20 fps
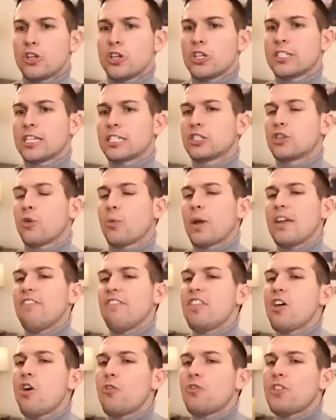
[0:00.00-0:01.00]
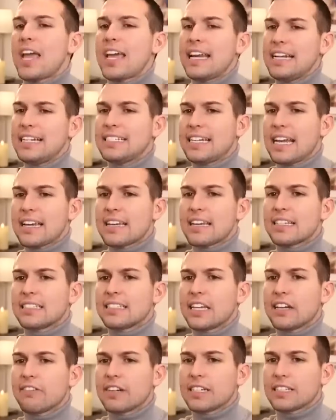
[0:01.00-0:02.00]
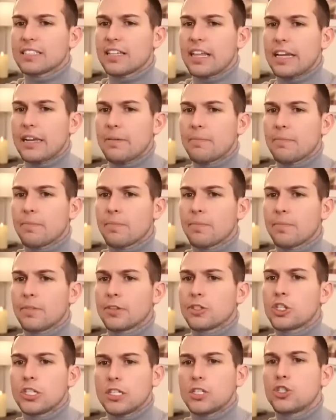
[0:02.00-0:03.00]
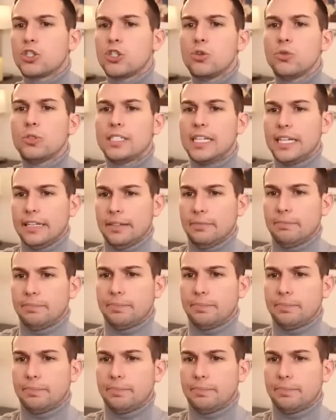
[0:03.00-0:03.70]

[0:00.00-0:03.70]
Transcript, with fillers: She says, so even though they didn't take it seriously, she says, You did.